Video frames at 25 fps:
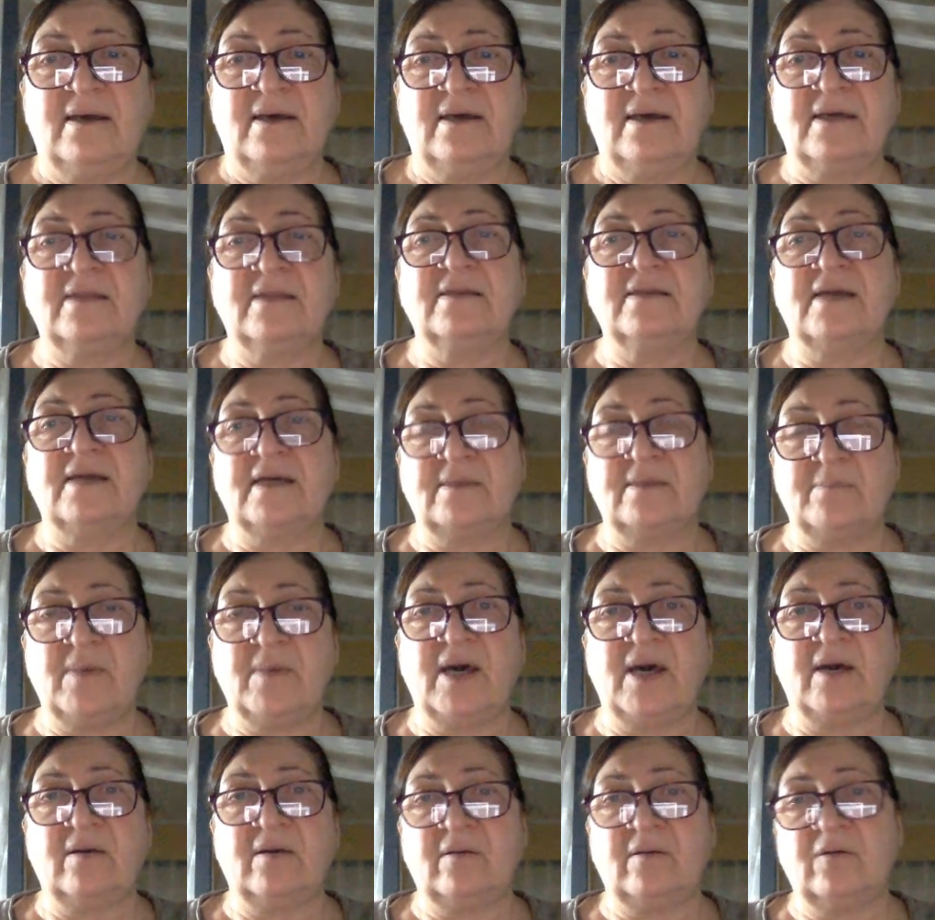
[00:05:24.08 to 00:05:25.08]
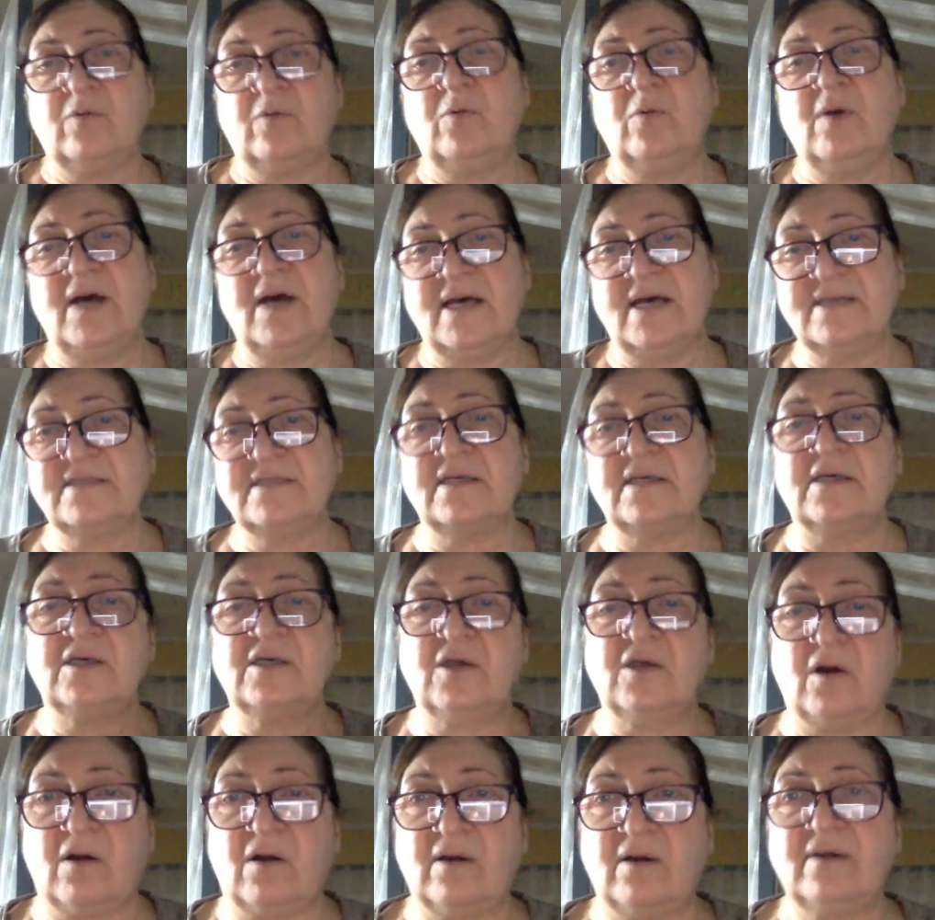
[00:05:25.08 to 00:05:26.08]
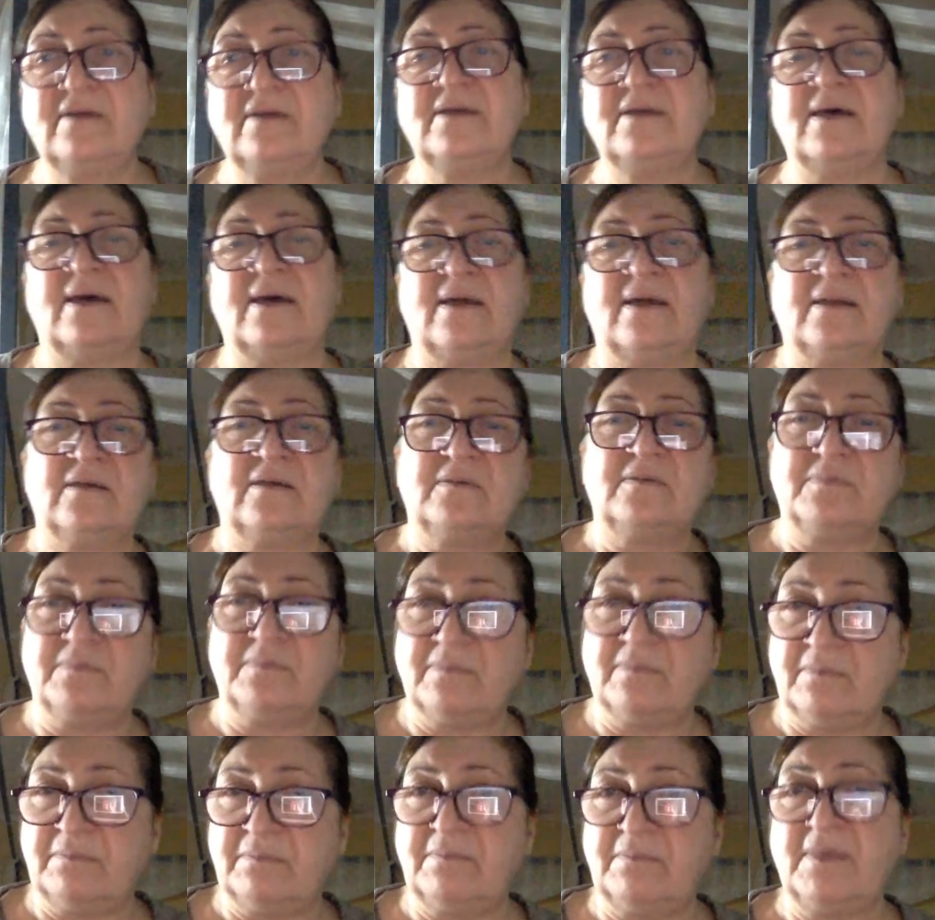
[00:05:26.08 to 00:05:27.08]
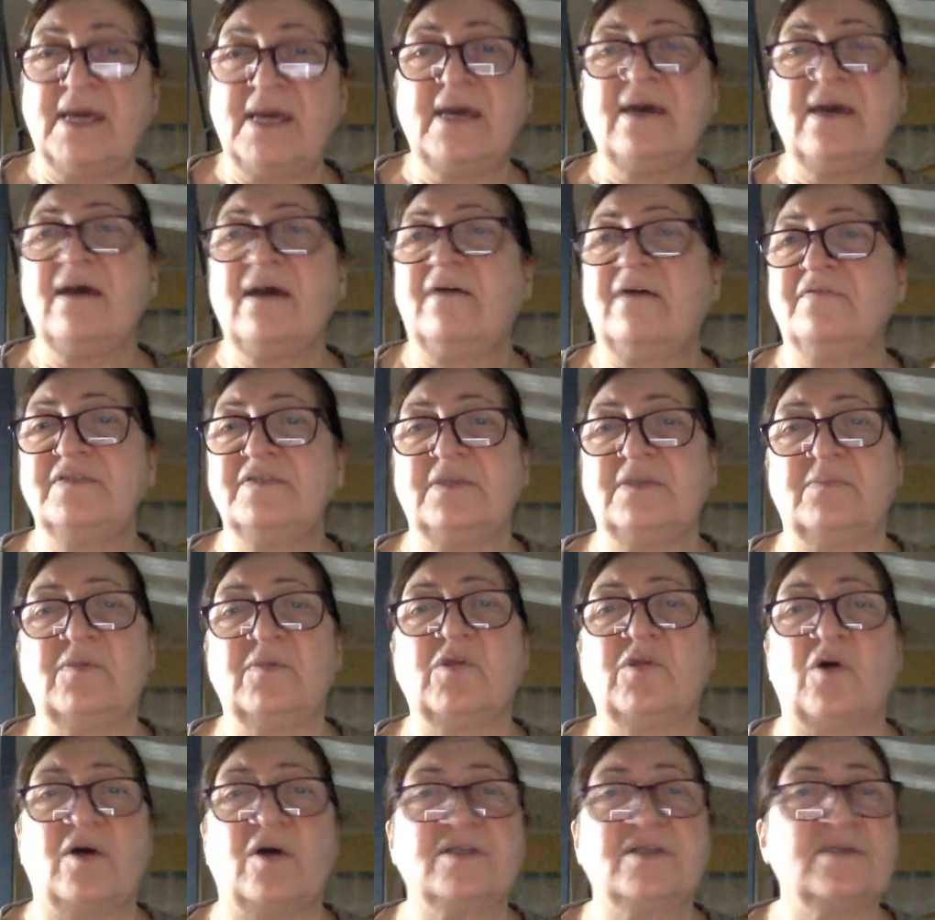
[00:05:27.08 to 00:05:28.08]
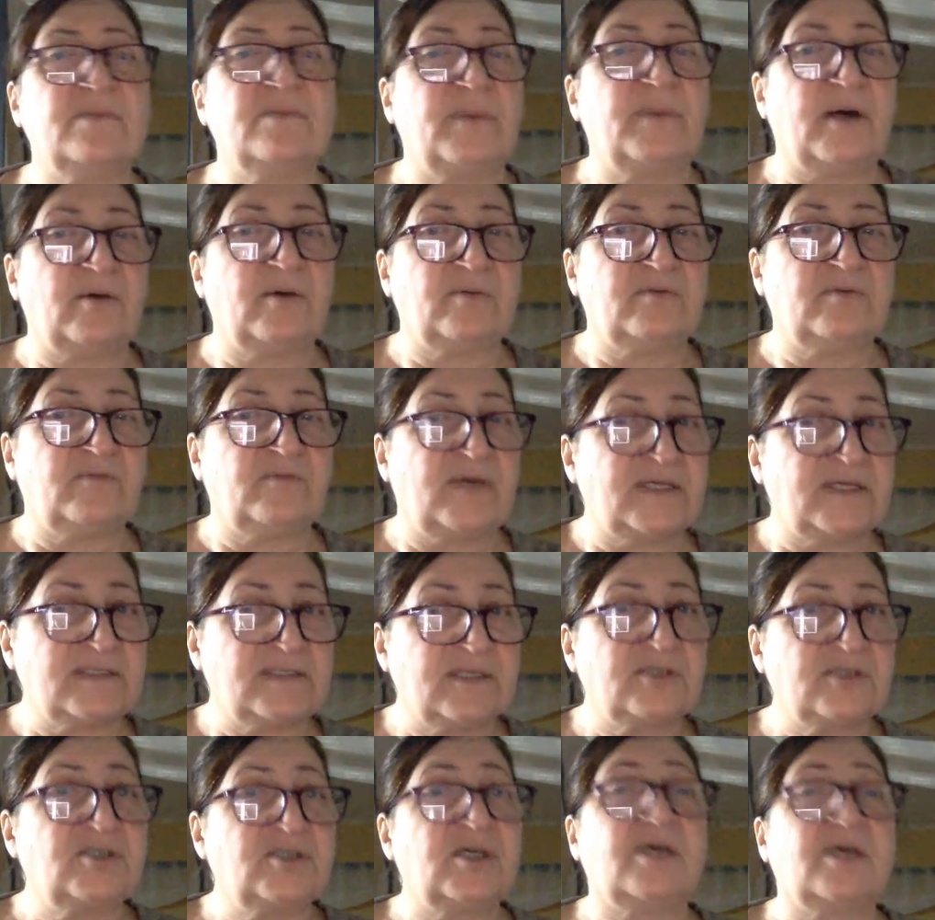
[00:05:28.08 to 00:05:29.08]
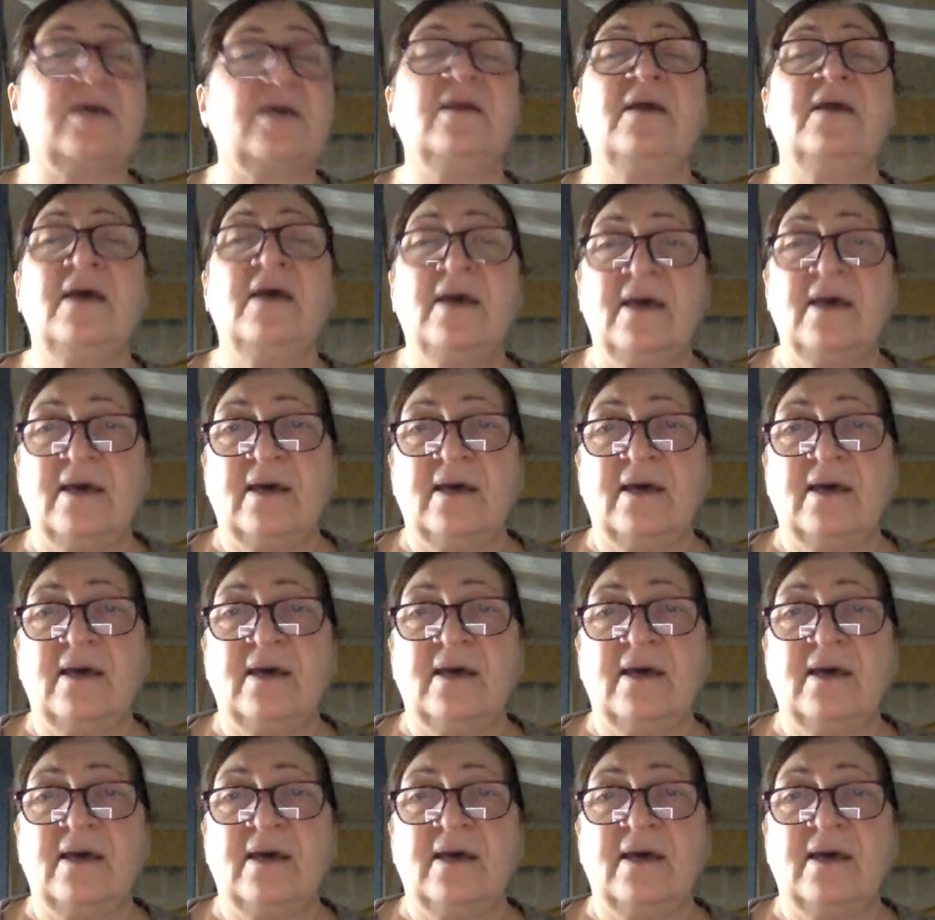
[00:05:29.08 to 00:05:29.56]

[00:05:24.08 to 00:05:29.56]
in that matter, who has a yard and may have some thoughts about raising chicken,